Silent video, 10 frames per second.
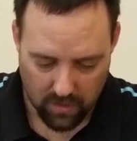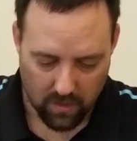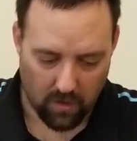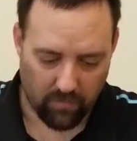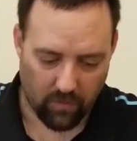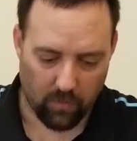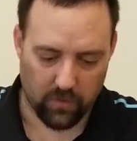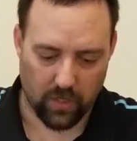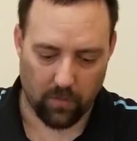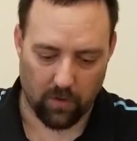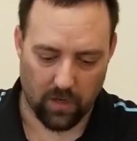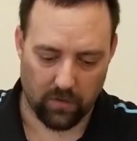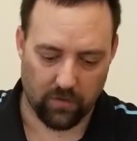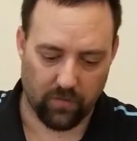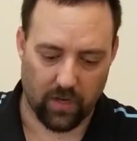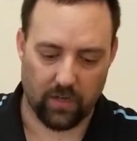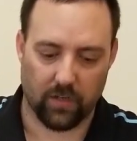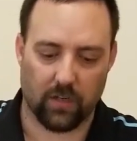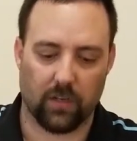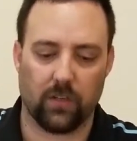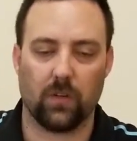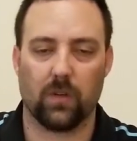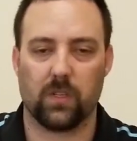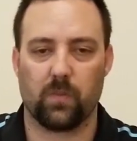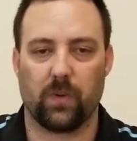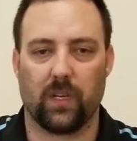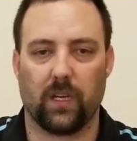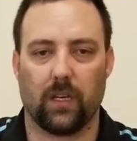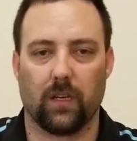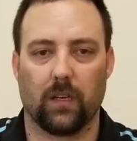before we try them on, you've got your USB